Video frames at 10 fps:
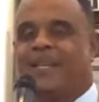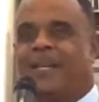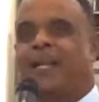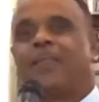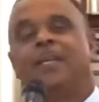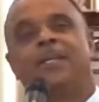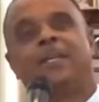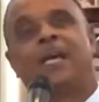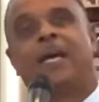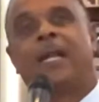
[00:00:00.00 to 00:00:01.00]
I
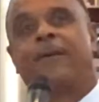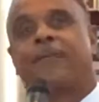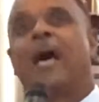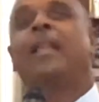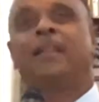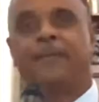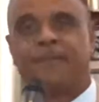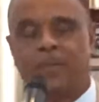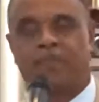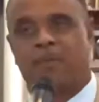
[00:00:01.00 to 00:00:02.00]
think that if I
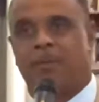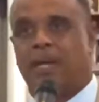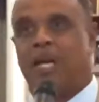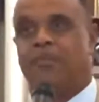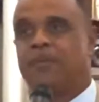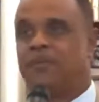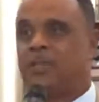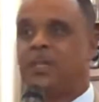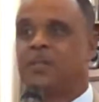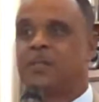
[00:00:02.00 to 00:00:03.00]
lift up the name of
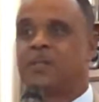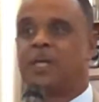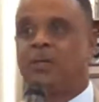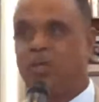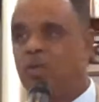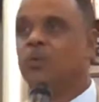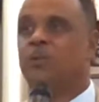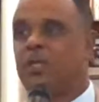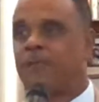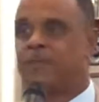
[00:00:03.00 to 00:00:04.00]
Jesus and
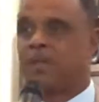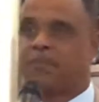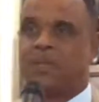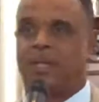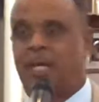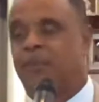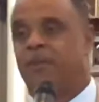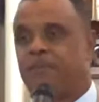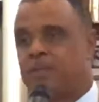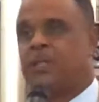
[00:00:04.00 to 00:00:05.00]
you lift up the name
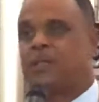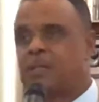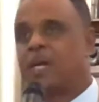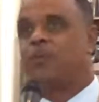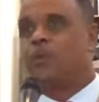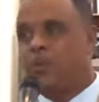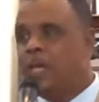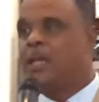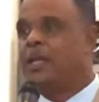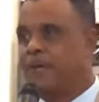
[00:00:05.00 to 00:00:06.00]
of Jesus and
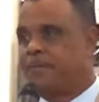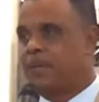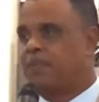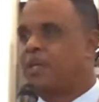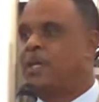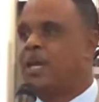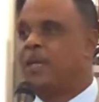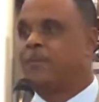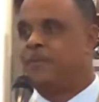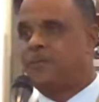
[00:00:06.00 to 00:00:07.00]
we lift up the
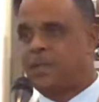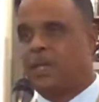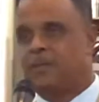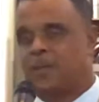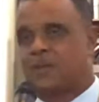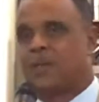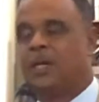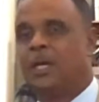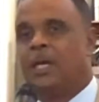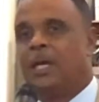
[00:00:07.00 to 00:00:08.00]
name of
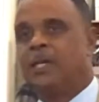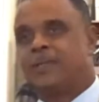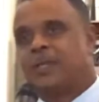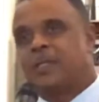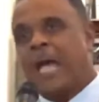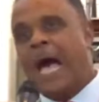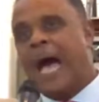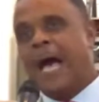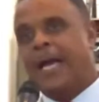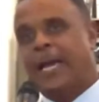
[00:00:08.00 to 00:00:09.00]
Jesus, he sits
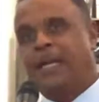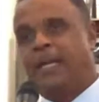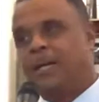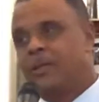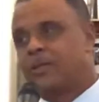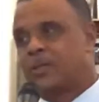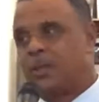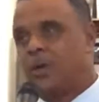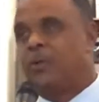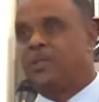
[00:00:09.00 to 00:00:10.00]
high and he looks
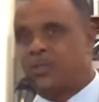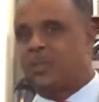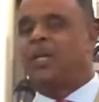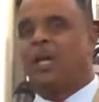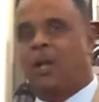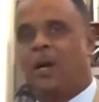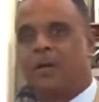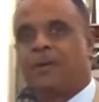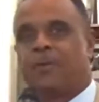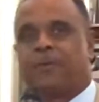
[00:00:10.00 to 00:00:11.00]
low. He's still
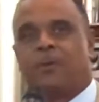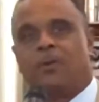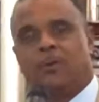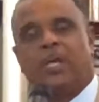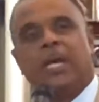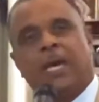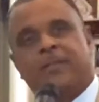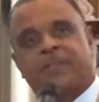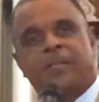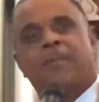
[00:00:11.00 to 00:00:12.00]
on the throne, and
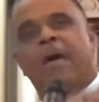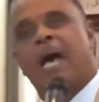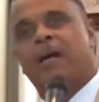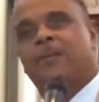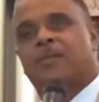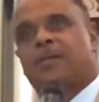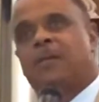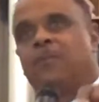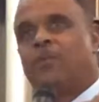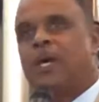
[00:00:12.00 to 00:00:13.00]
somehow,
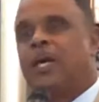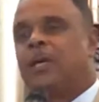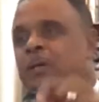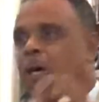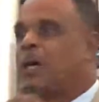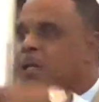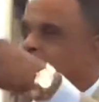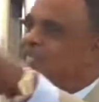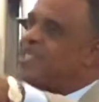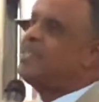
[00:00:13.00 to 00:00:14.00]
some way, God
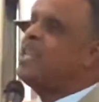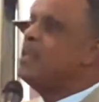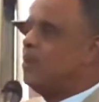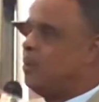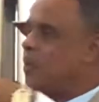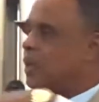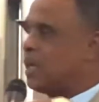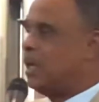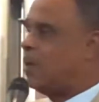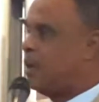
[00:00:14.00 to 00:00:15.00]
is still
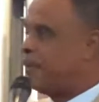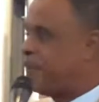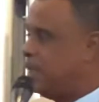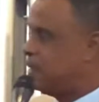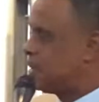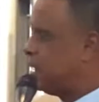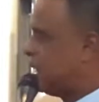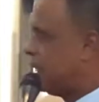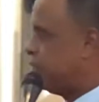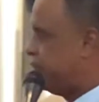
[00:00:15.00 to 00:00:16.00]
working all things
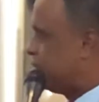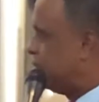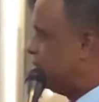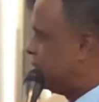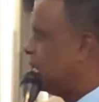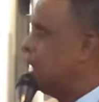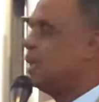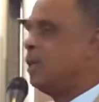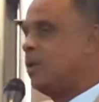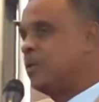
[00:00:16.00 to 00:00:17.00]
together for good
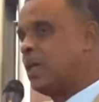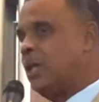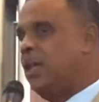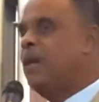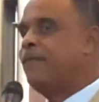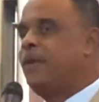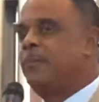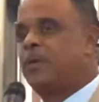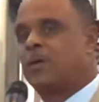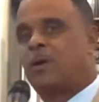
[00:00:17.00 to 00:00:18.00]
to those that love
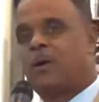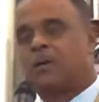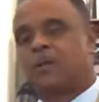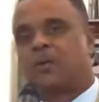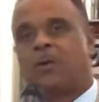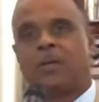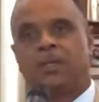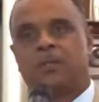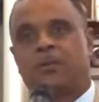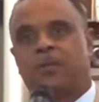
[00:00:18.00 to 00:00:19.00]
Him and are called
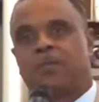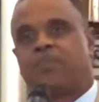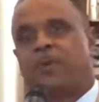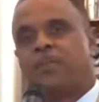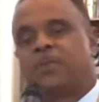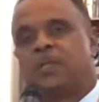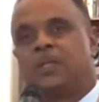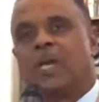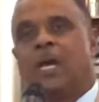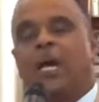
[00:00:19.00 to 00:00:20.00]
according to His
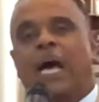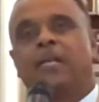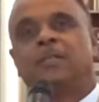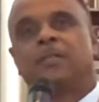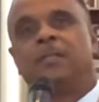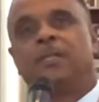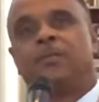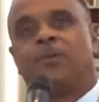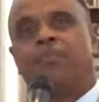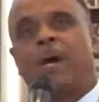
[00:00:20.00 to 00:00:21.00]
purposes. I just need
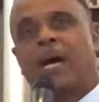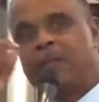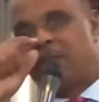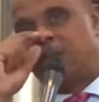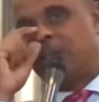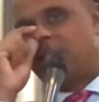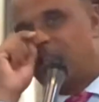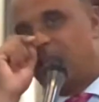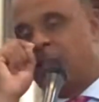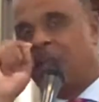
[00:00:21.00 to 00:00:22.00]
to remind you
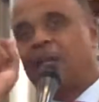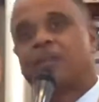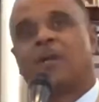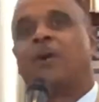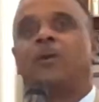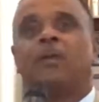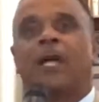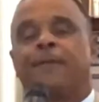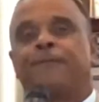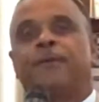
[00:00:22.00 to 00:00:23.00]
today that there's a whole
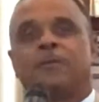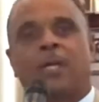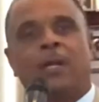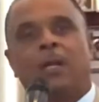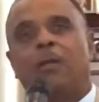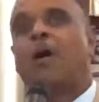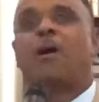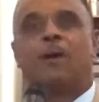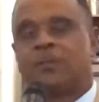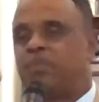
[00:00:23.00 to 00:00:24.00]
lot of folk that are
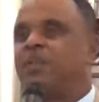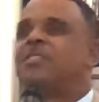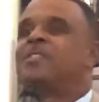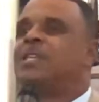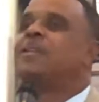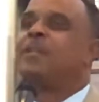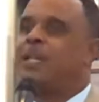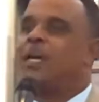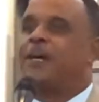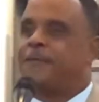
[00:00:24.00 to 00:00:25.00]
lost but still
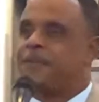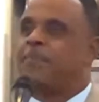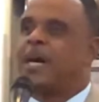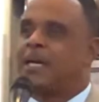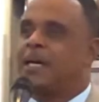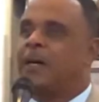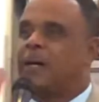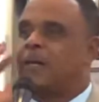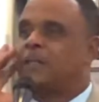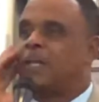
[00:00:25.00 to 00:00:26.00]
loved by
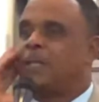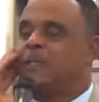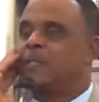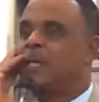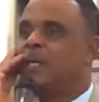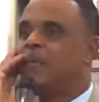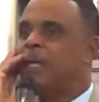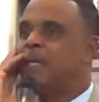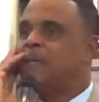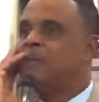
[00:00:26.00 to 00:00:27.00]
God. Can you say
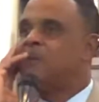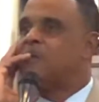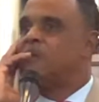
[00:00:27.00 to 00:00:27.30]
Amen?